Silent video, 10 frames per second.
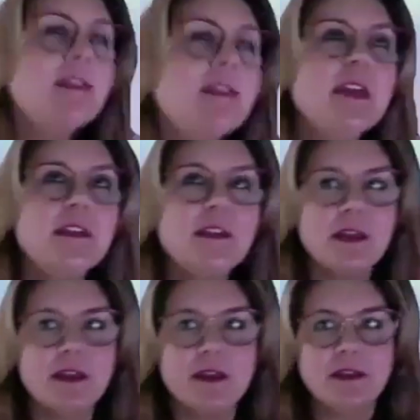think
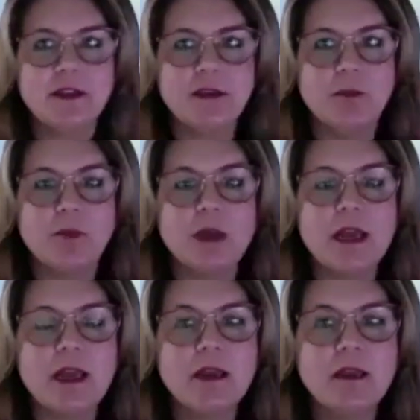the
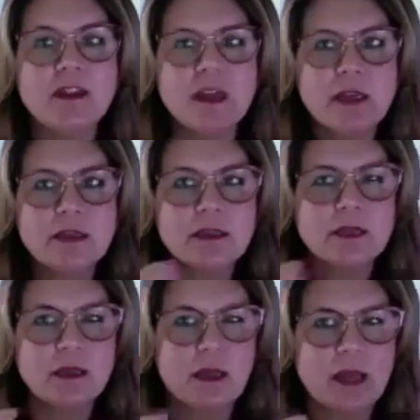bringing things to
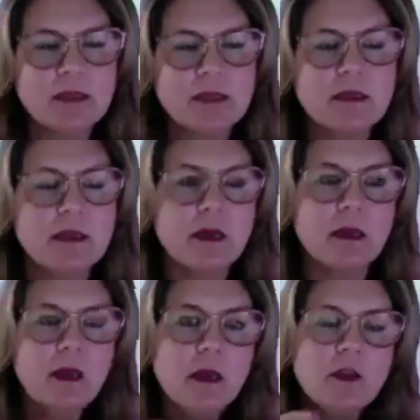light, the
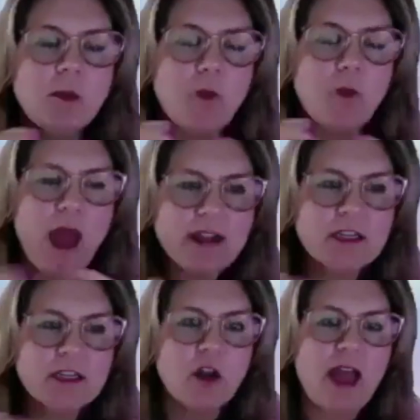
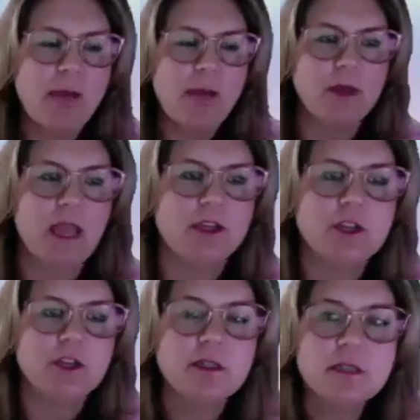practical
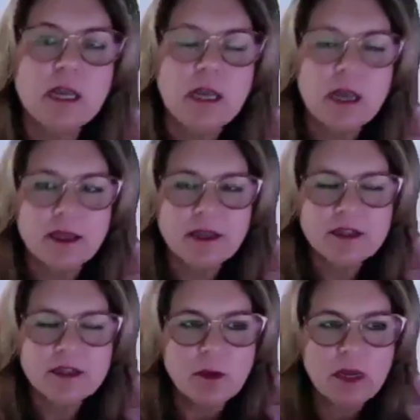applications, I think
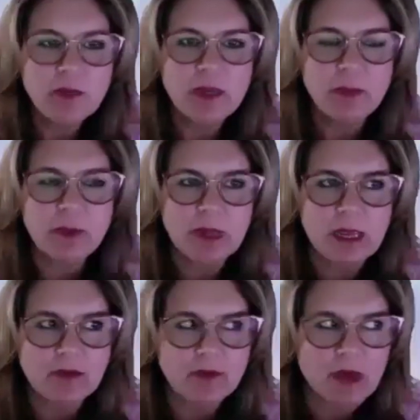so many people
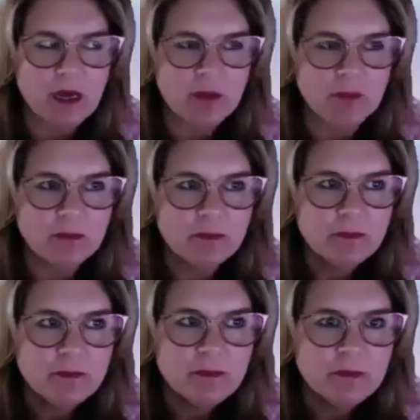have,
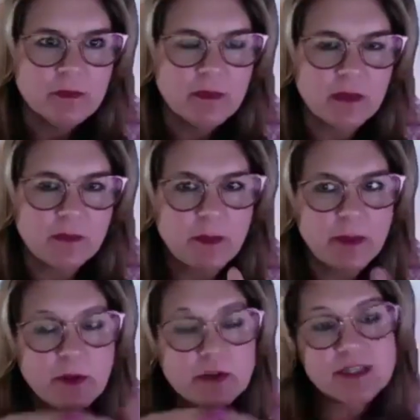
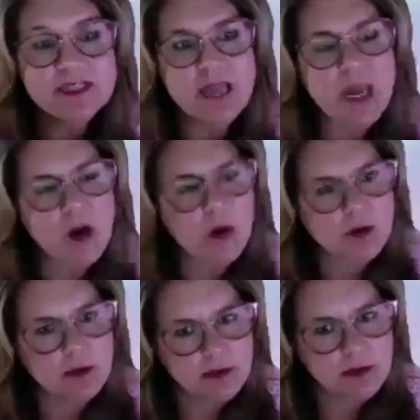people are just scared
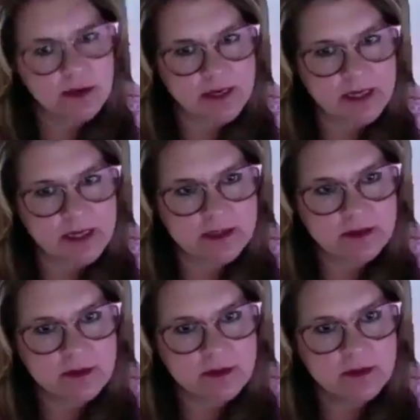nowadays.
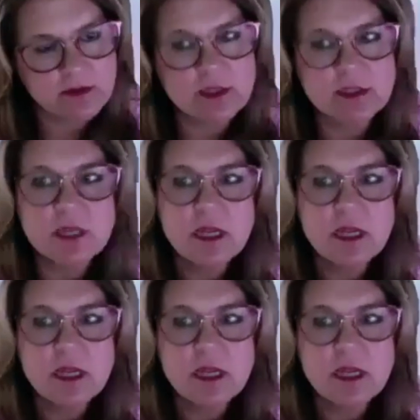They're just